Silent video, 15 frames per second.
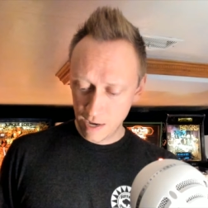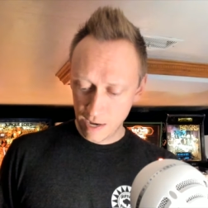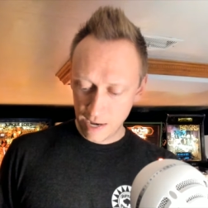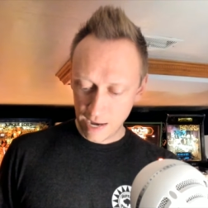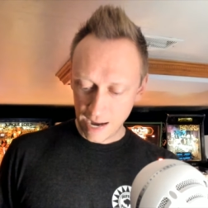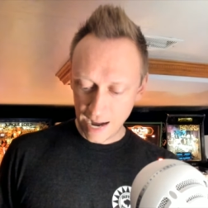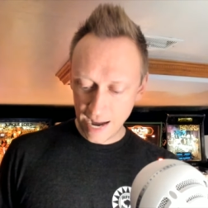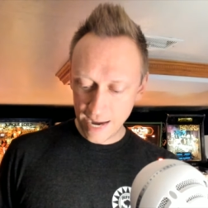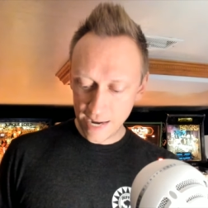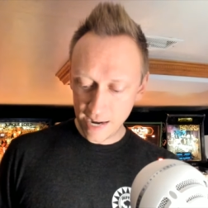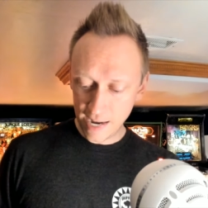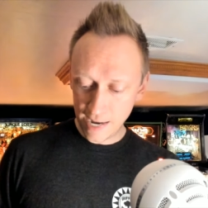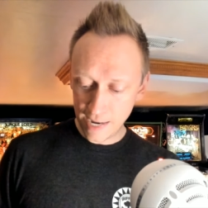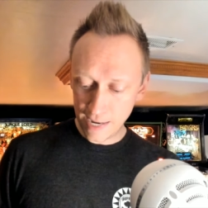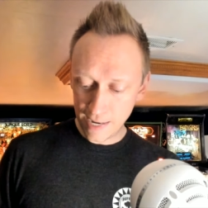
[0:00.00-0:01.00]

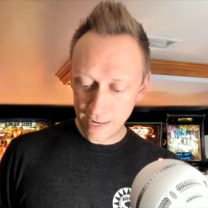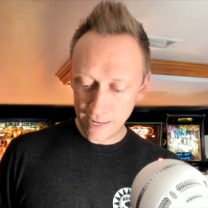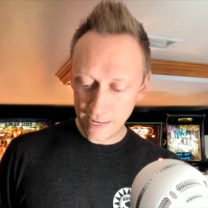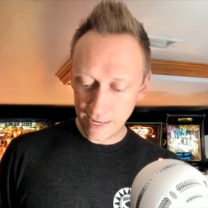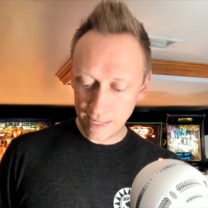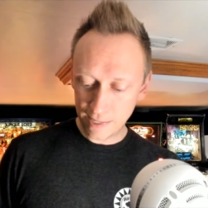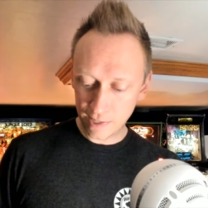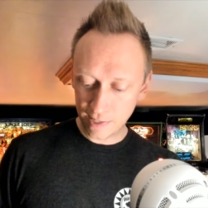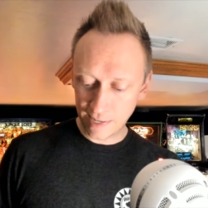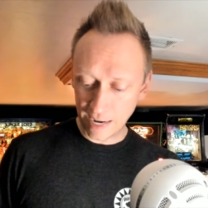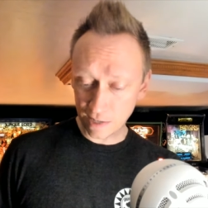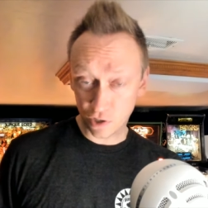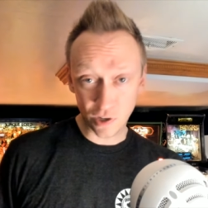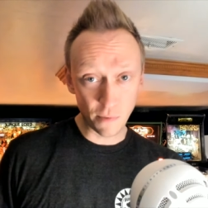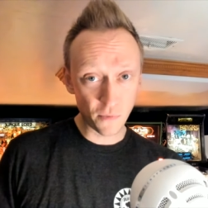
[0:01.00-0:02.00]
I just
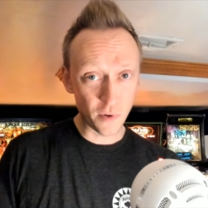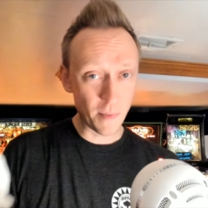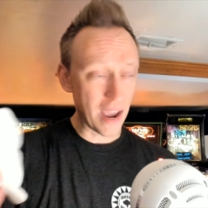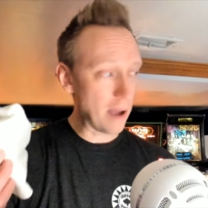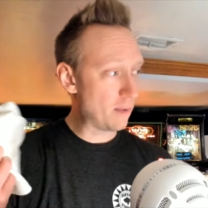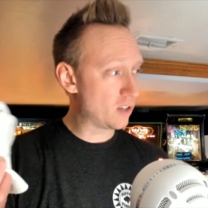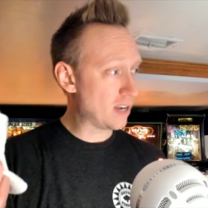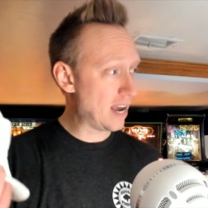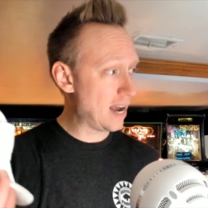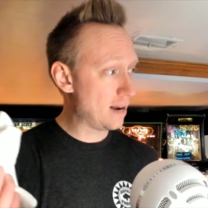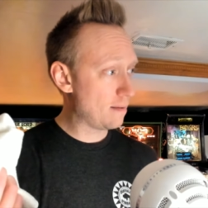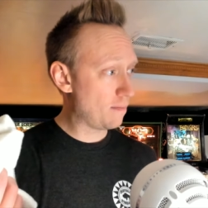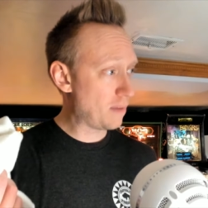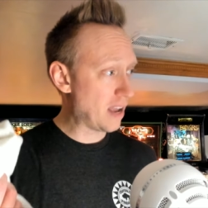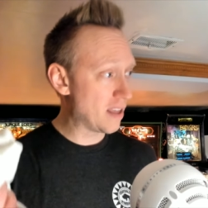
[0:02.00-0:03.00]
got some from
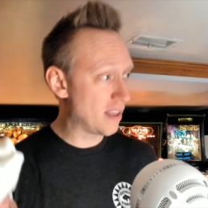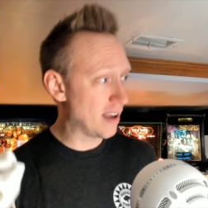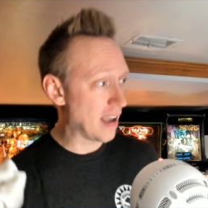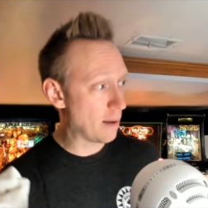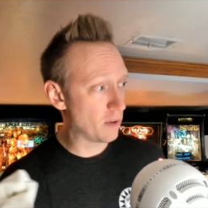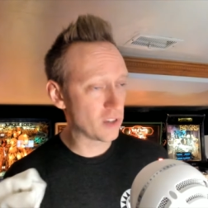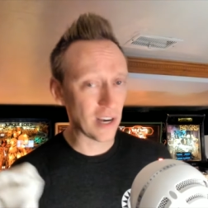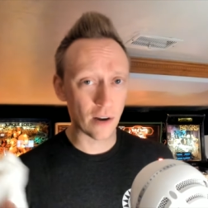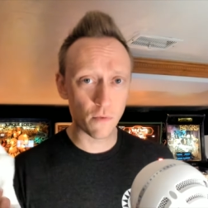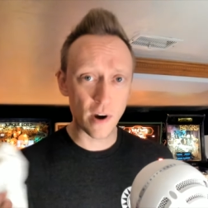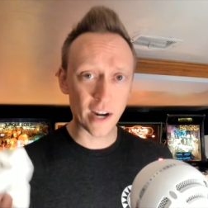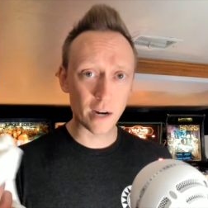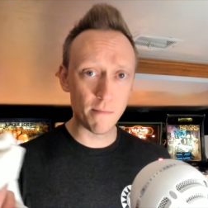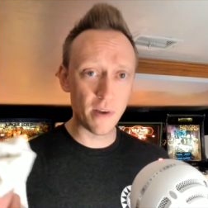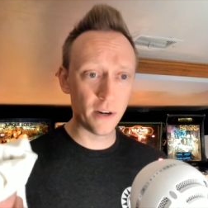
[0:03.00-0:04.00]
Amazon, probably the Amazon
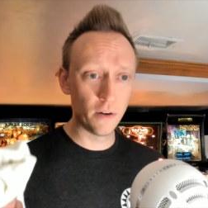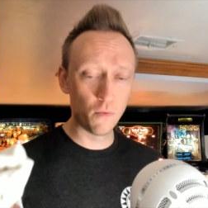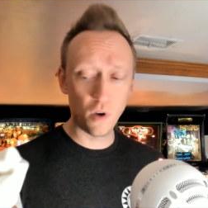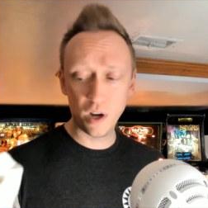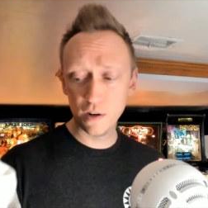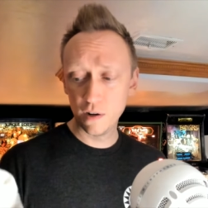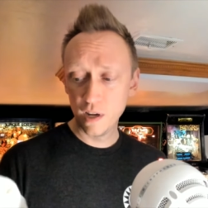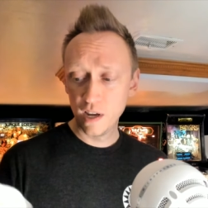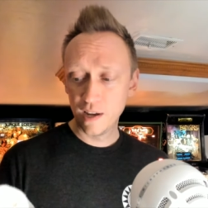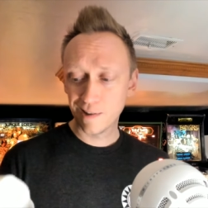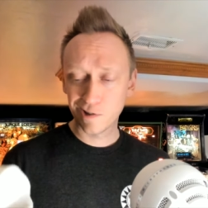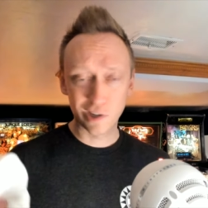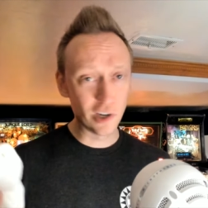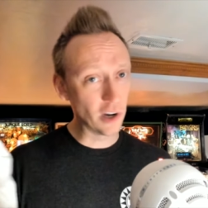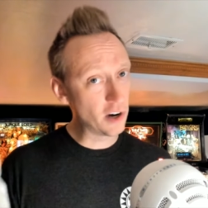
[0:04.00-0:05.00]
recommended one.
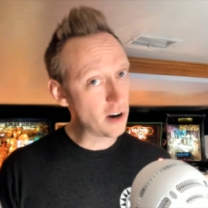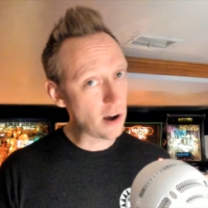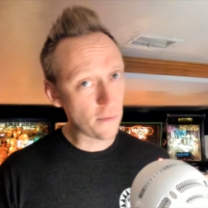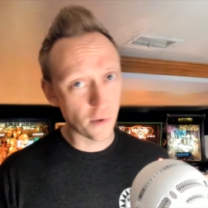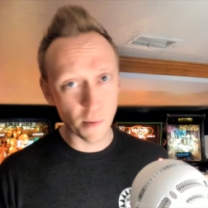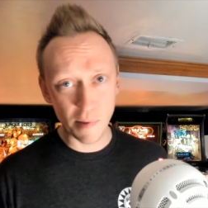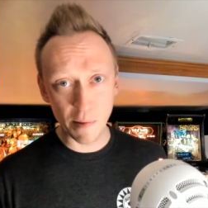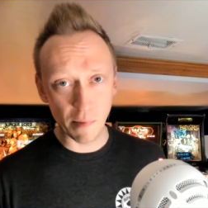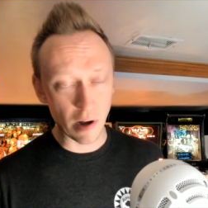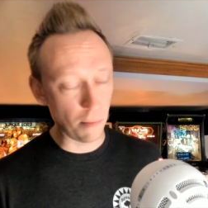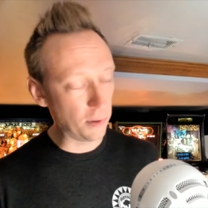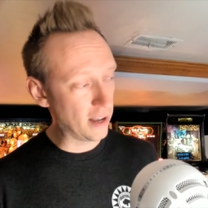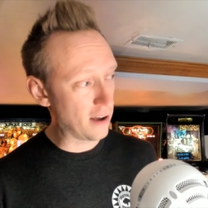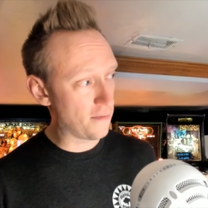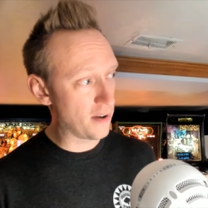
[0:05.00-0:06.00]
It's good enough for a pinball
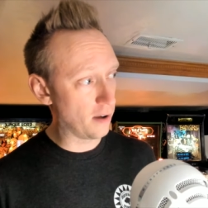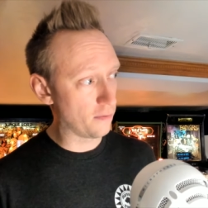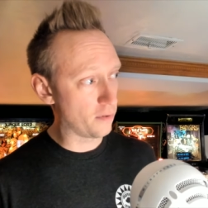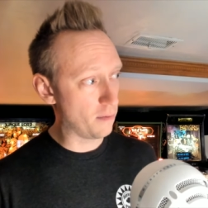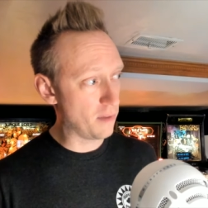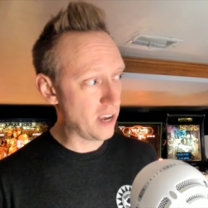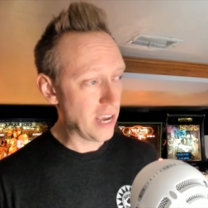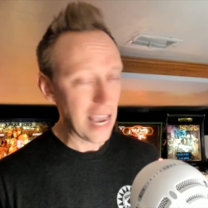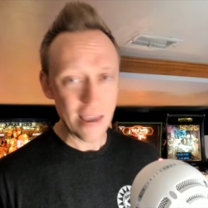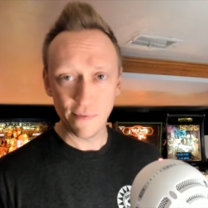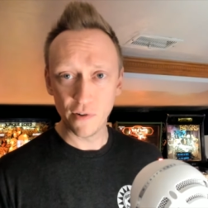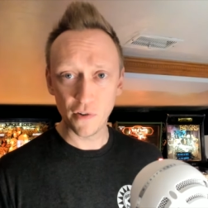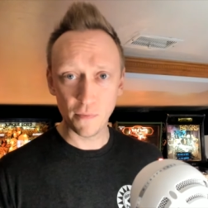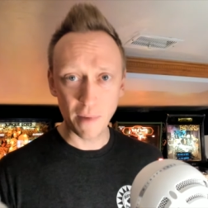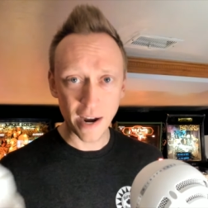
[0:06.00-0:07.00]
playfield for me,
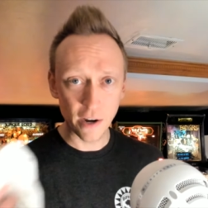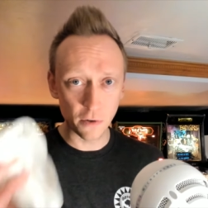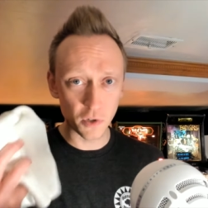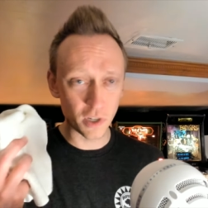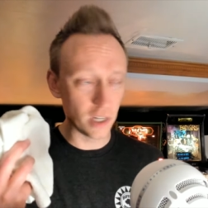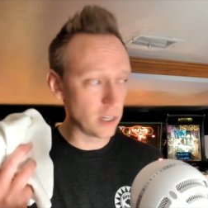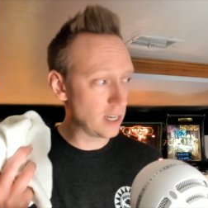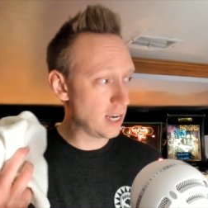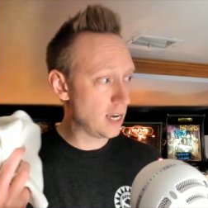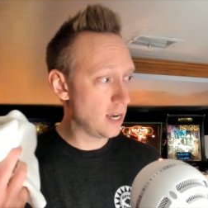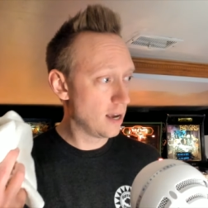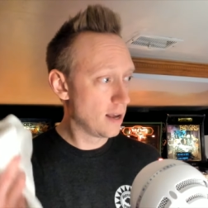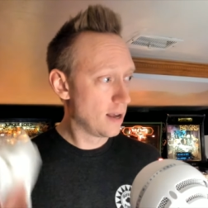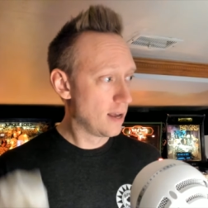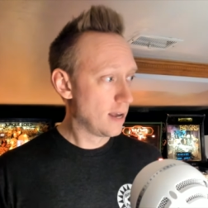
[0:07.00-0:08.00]
even with my OCD.
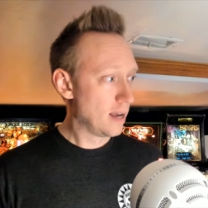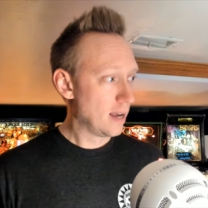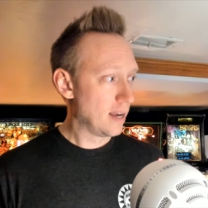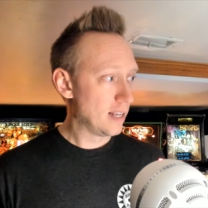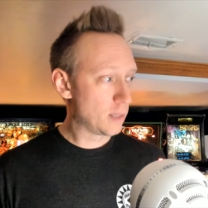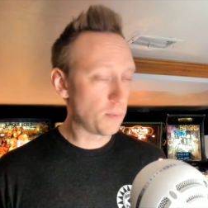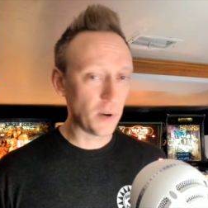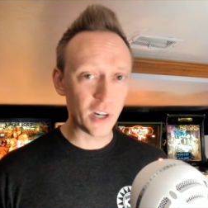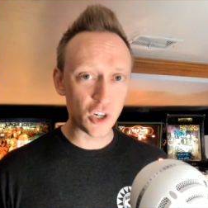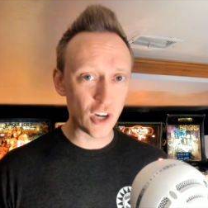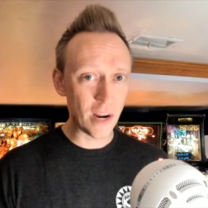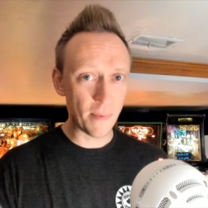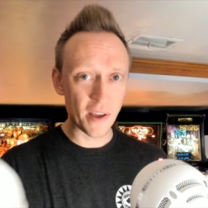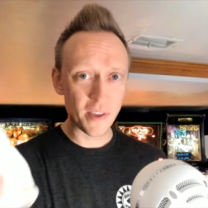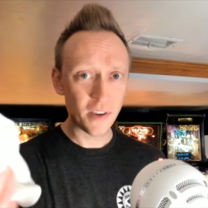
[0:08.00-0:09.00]
It's pretty
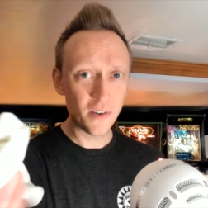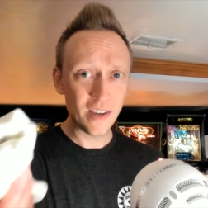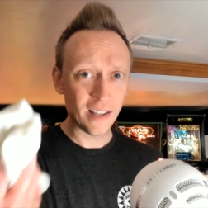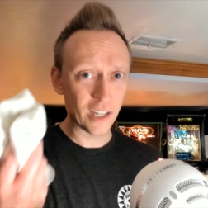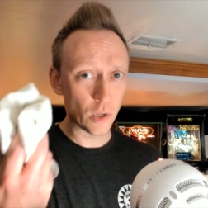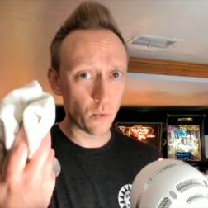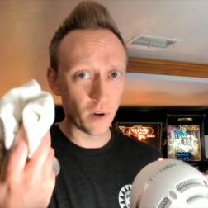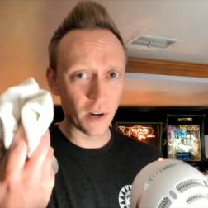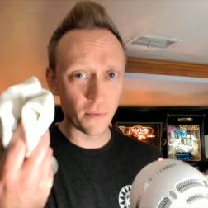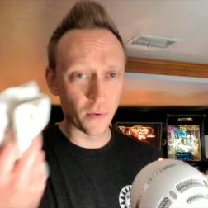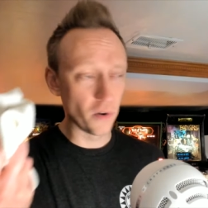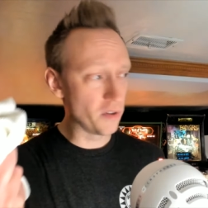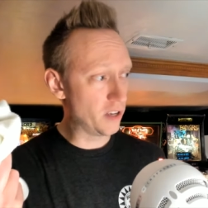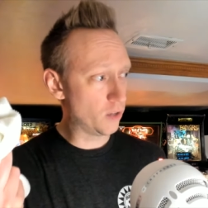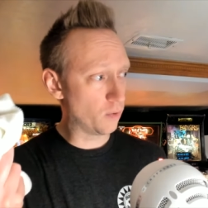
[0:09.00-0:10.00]
cheap. I think you get like
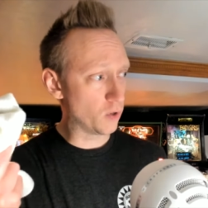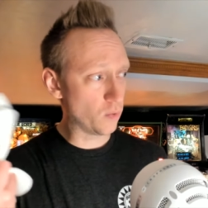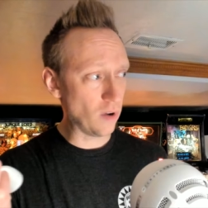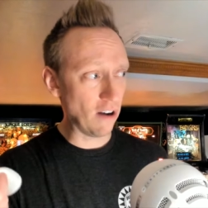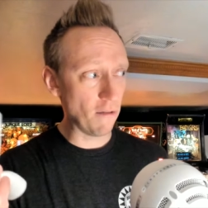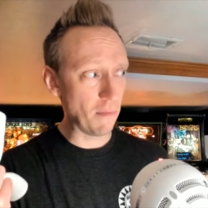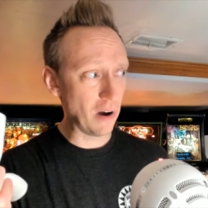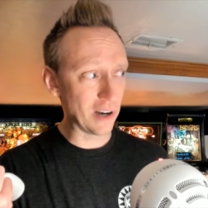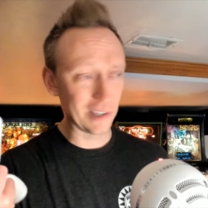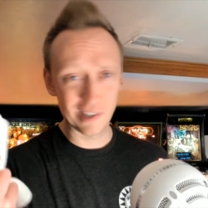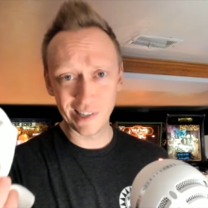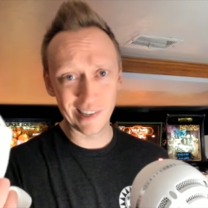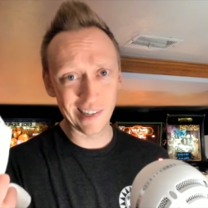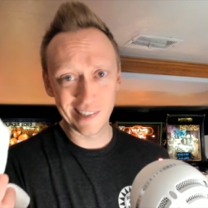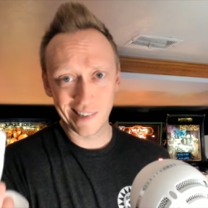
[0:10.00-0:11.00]
24 of these for
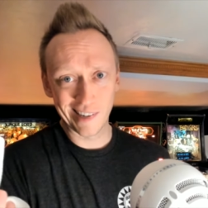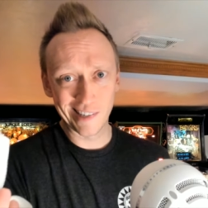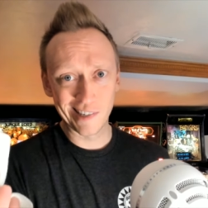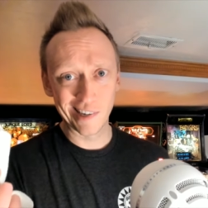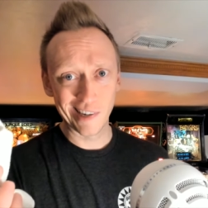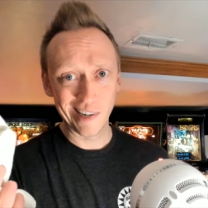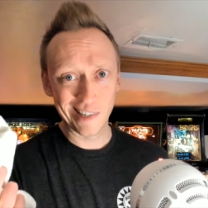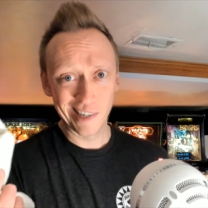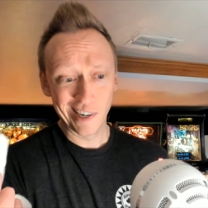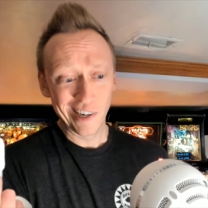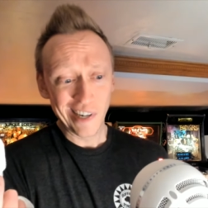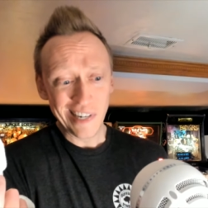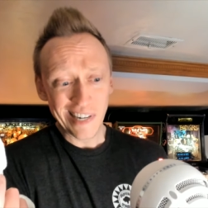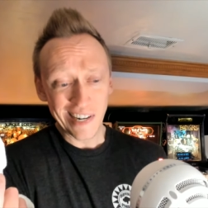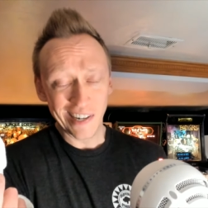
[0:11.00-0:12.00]
$12. It's a
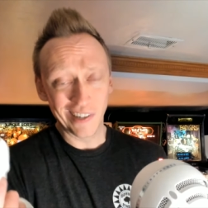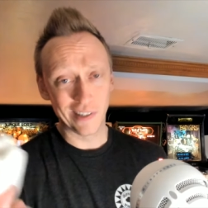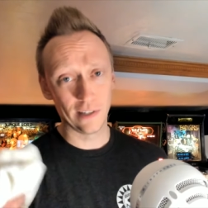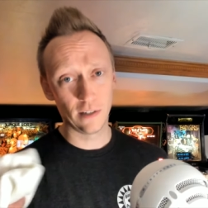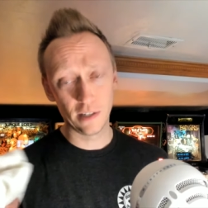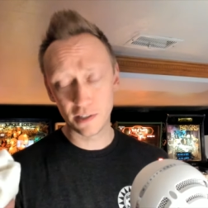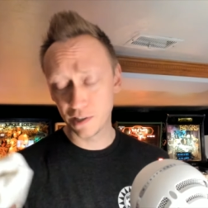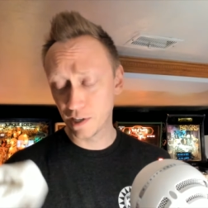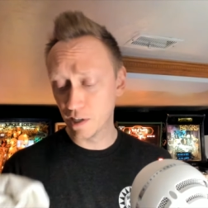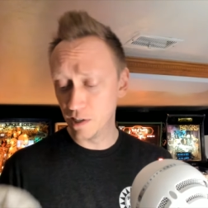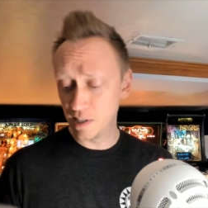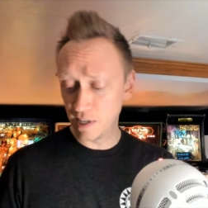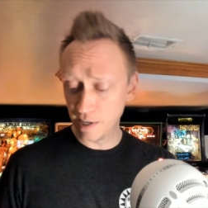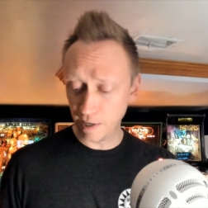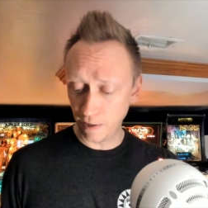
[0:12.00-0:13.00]
good deal. It's a good
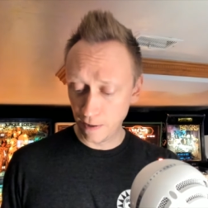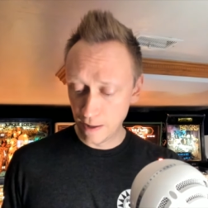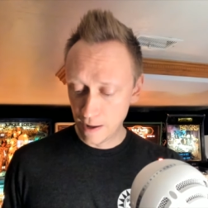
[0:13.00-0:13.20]
deal.